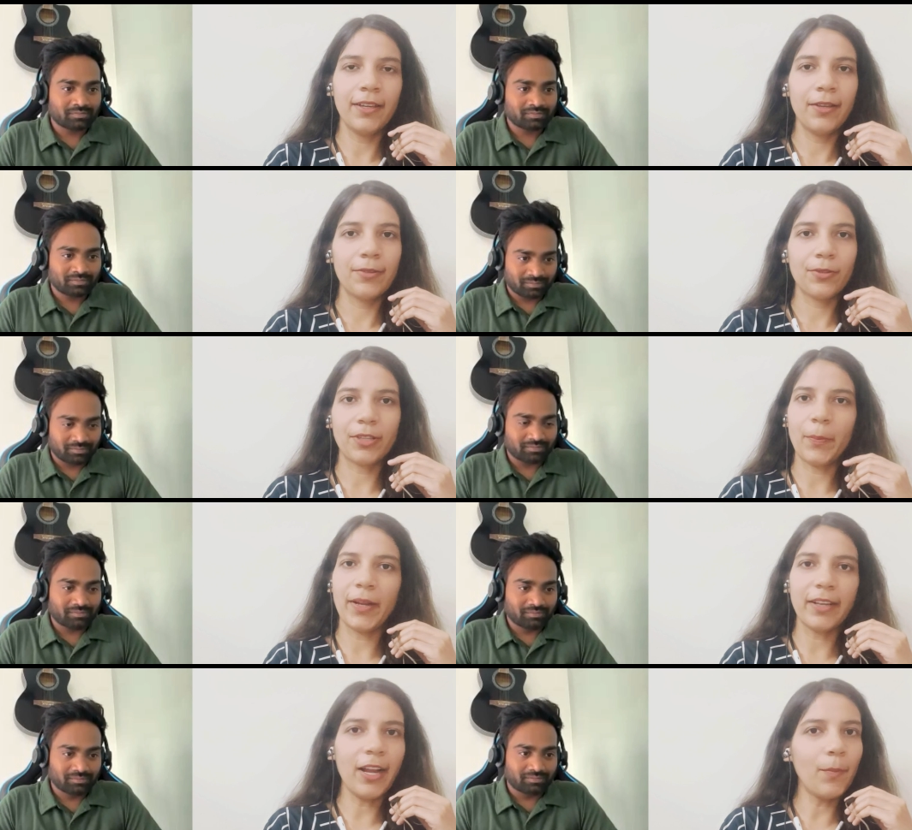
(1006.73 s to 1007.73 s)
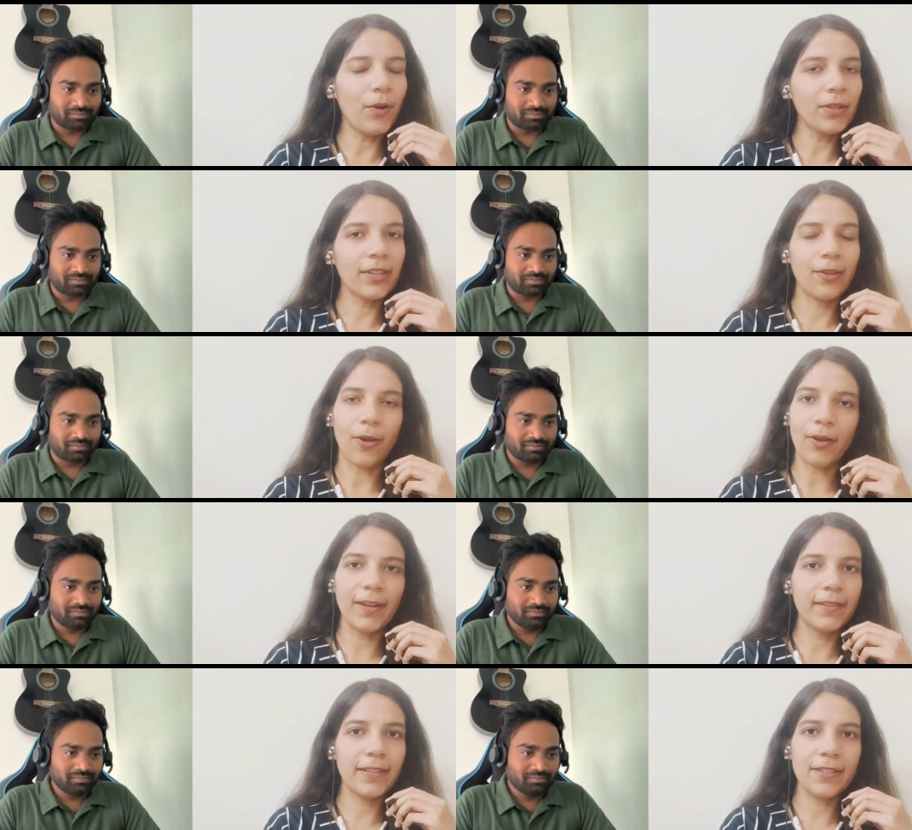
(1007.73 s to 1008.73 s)
Speaker 1: So depending upon your
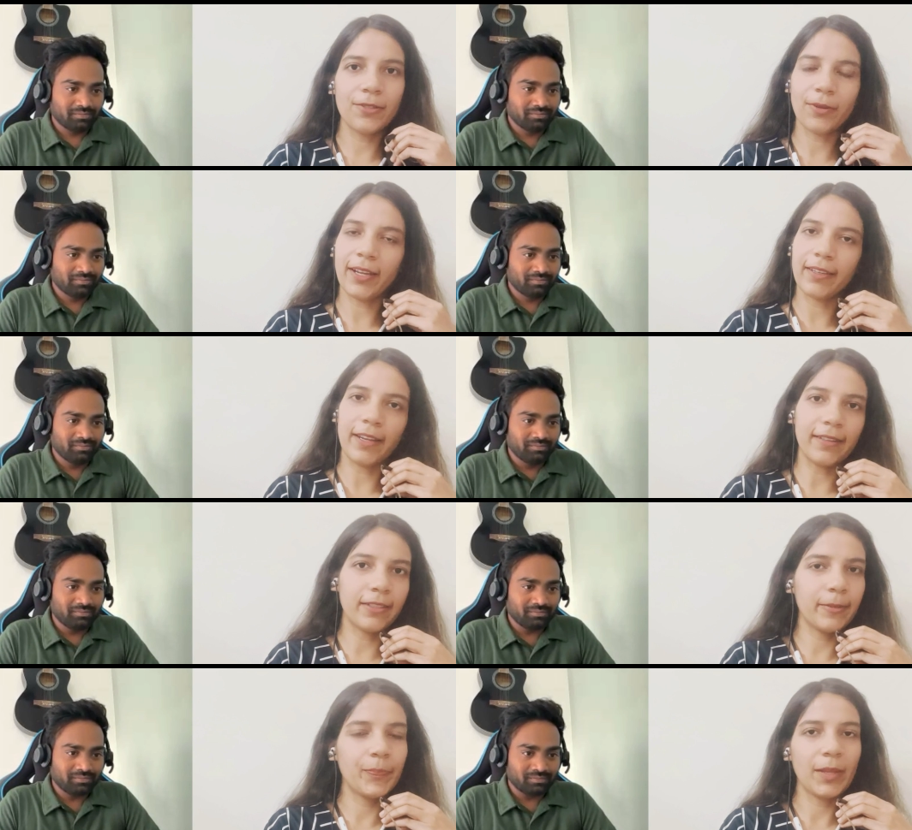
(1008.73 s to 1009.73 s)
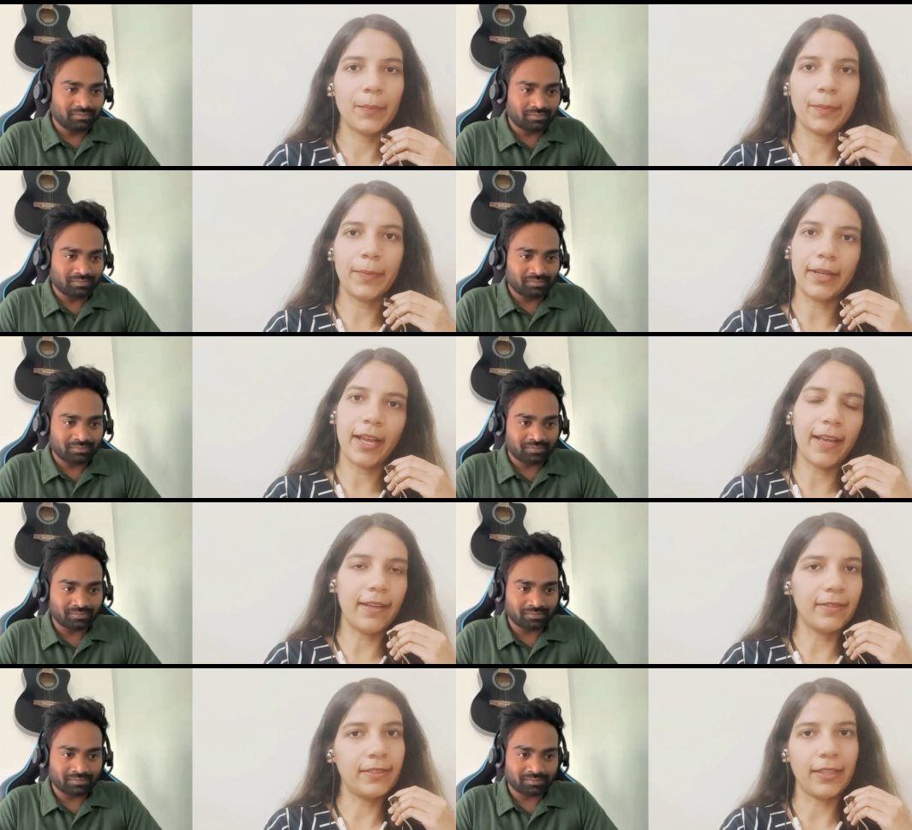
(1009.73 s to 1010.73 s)
interest, you can get uh,
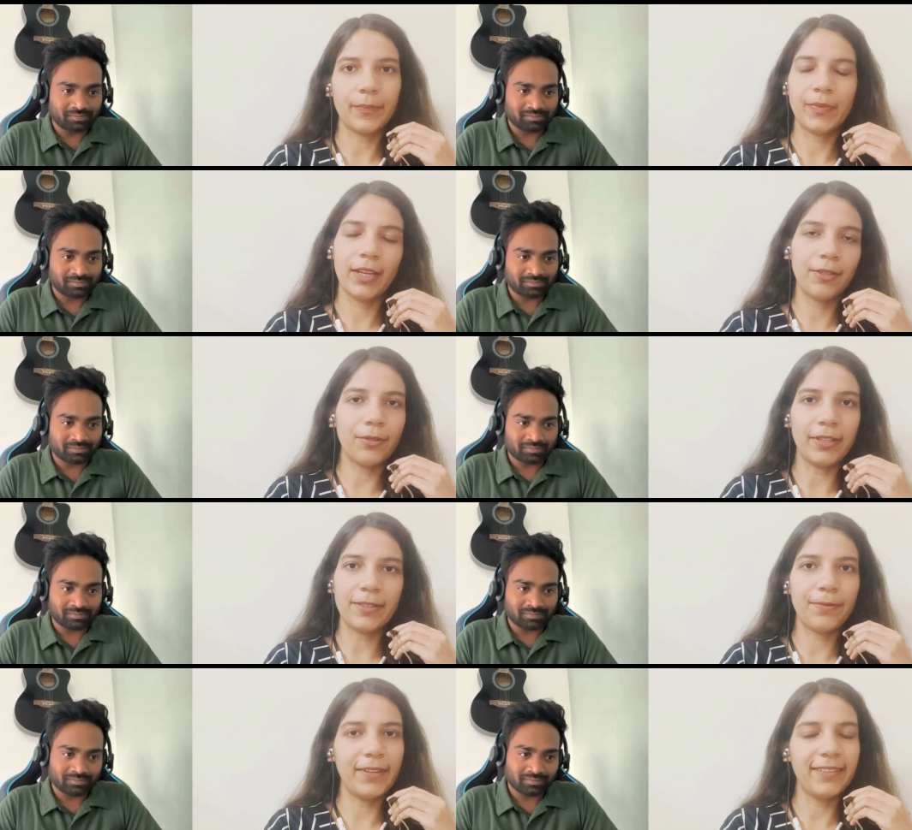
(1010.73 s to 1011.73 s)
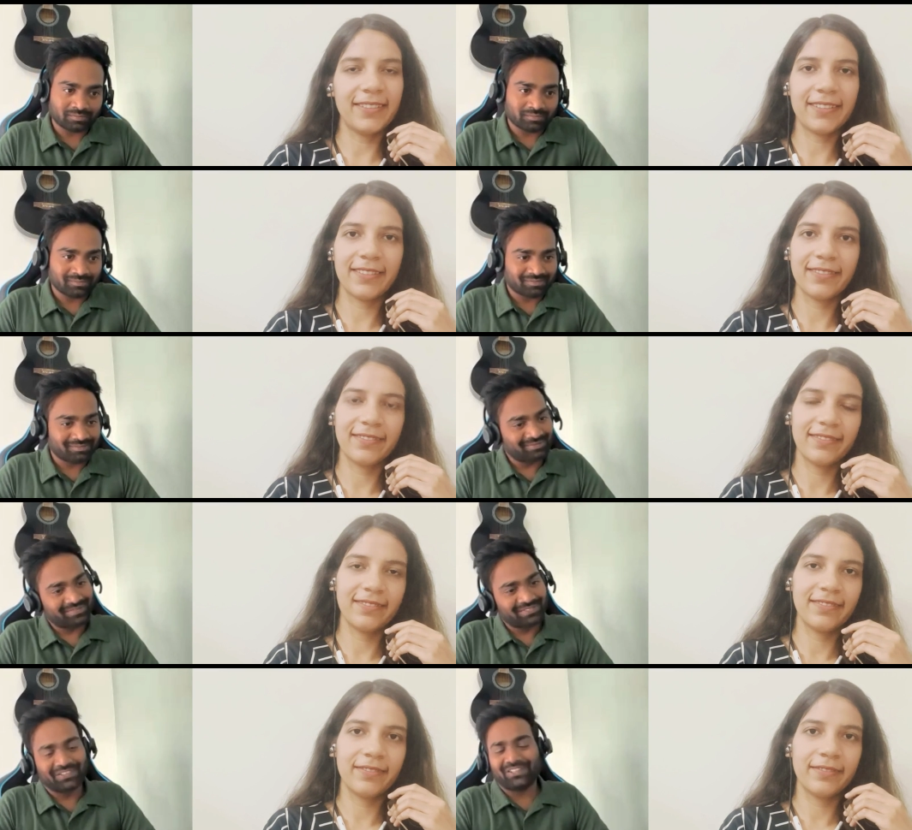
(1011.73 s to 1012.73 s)
like, into these fields.
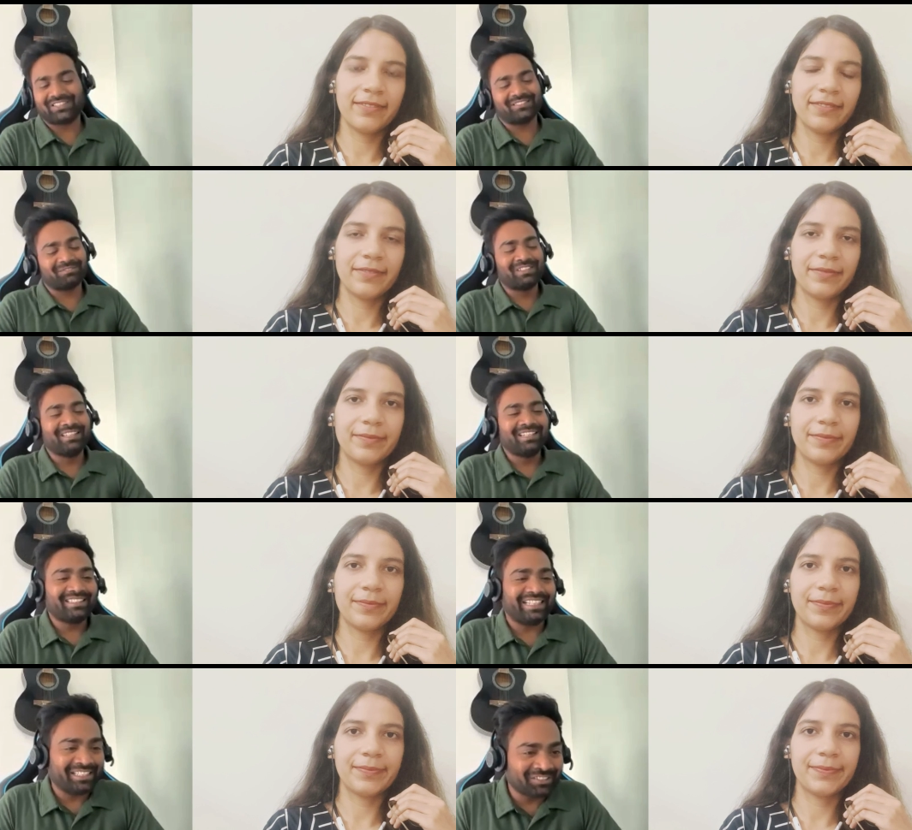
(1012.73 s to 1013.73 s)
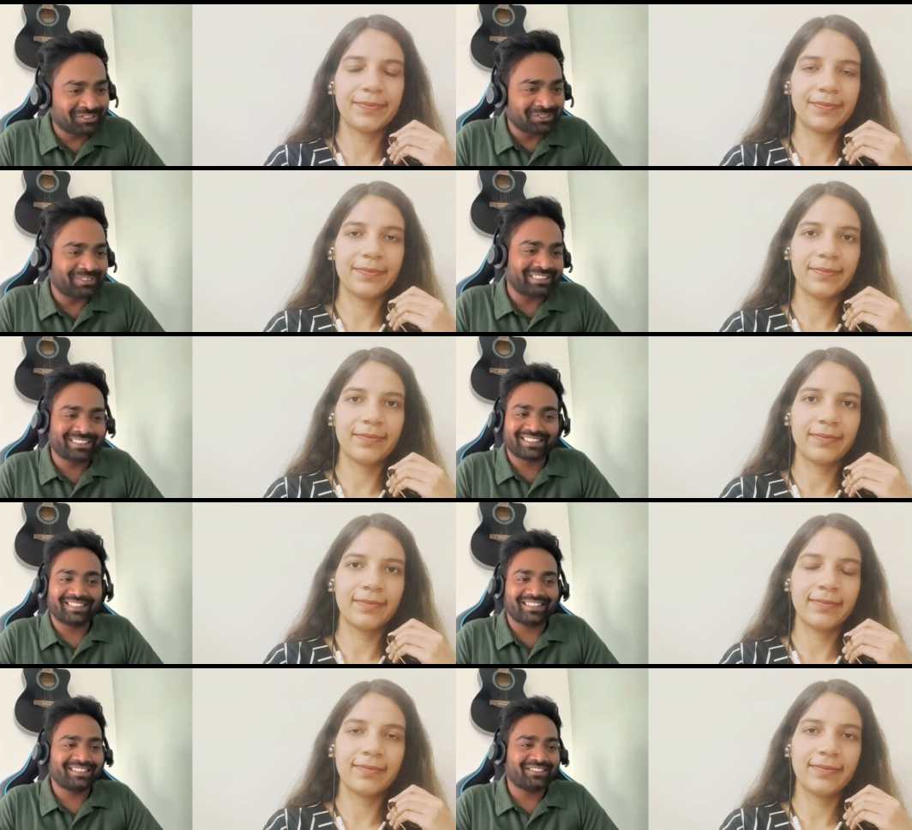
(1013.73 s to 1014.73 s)
Speaker 2: Awesome. Thank you so much,
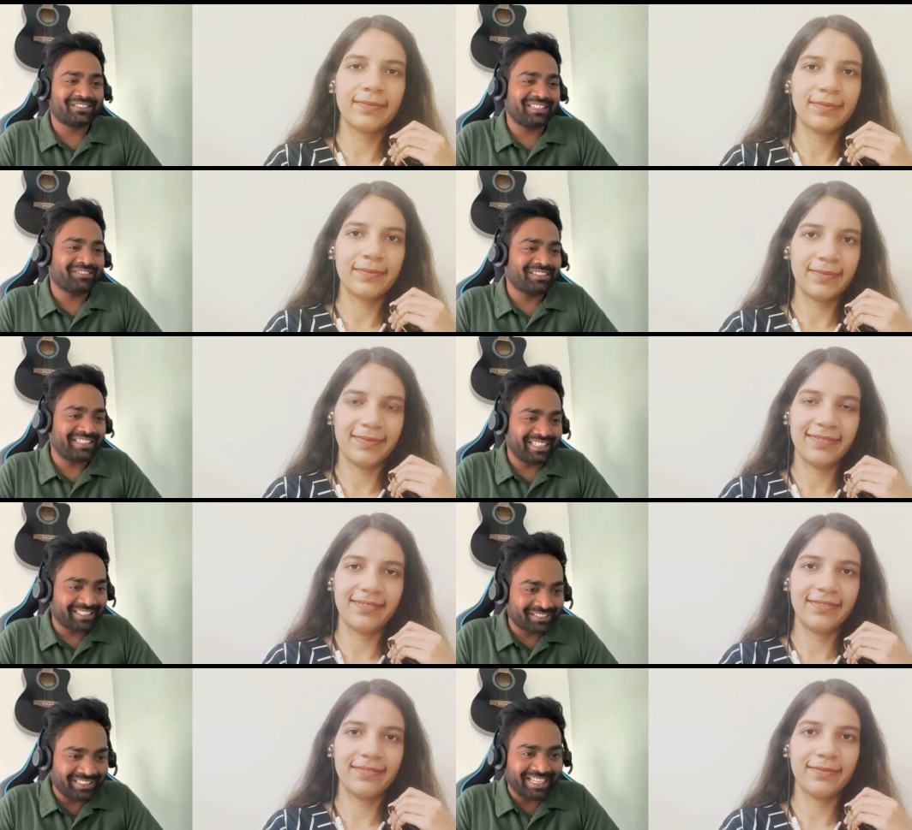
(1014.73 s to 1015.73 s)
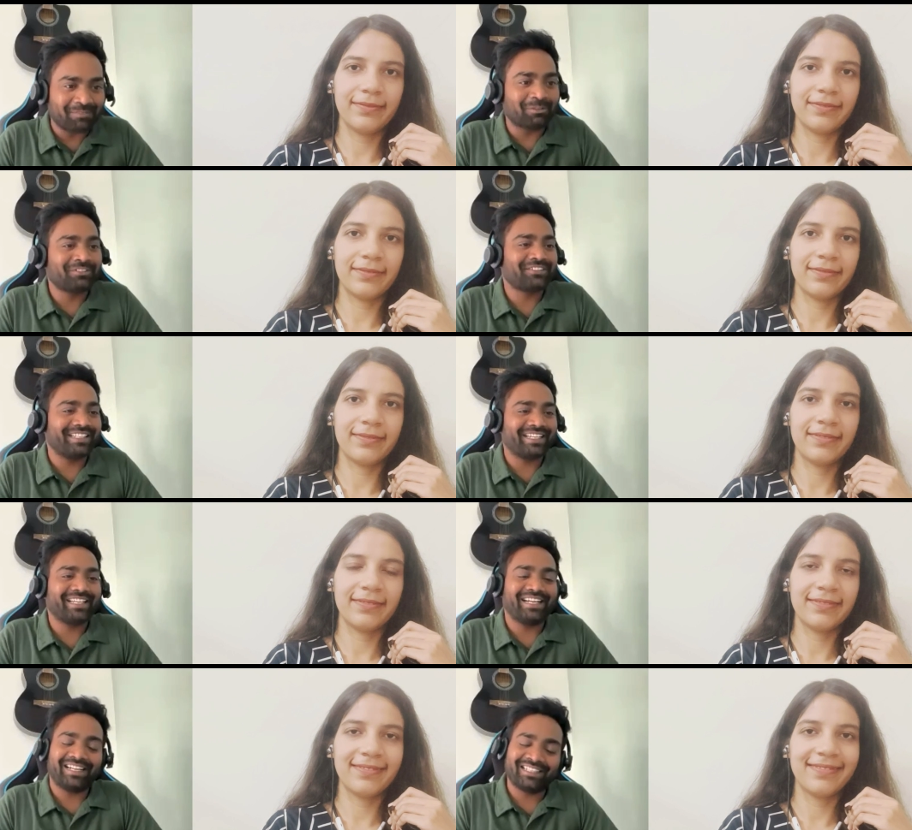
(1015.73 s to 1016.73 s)
uh, Sonia, for taking your time out today
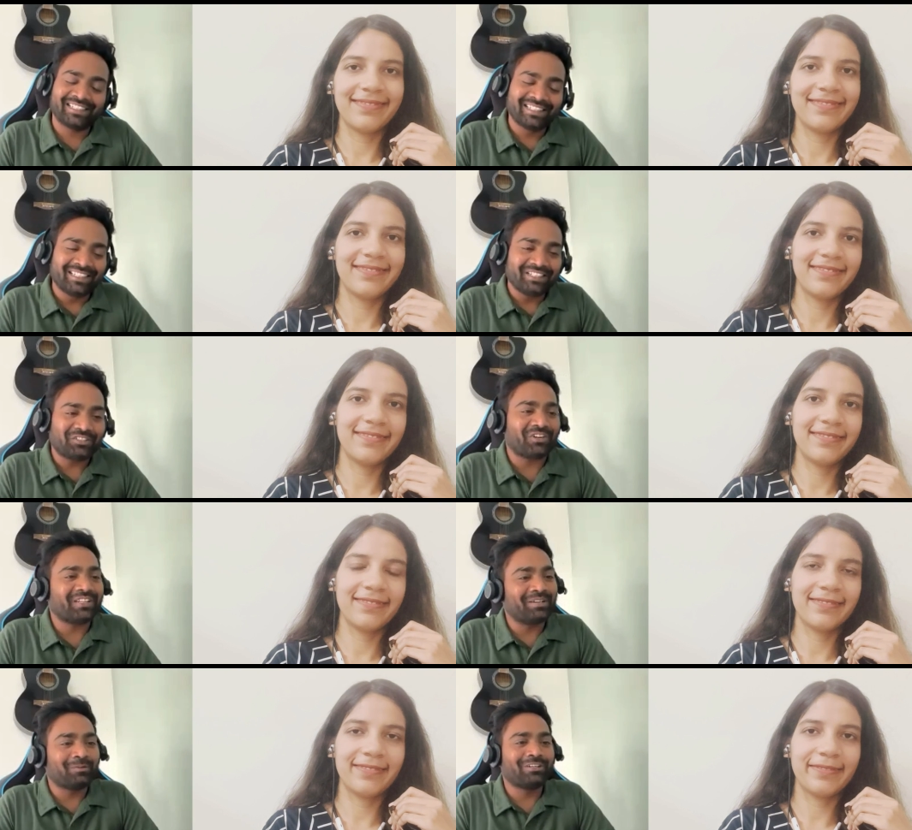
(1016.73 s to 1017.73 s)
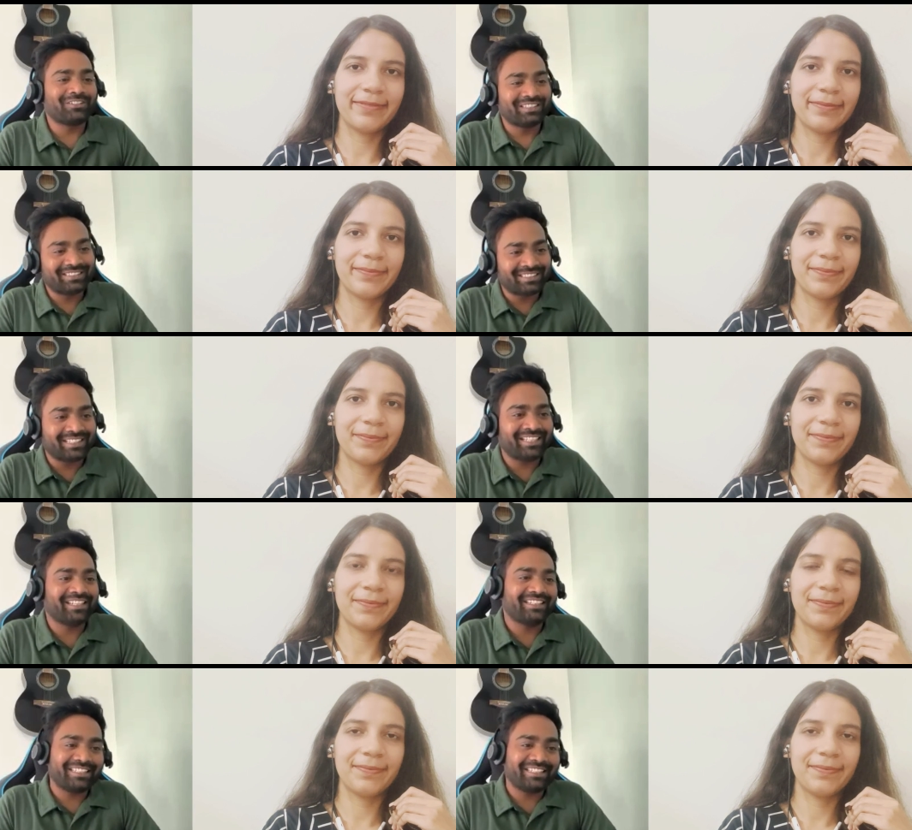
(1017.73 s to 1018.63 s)
and talking about your journey,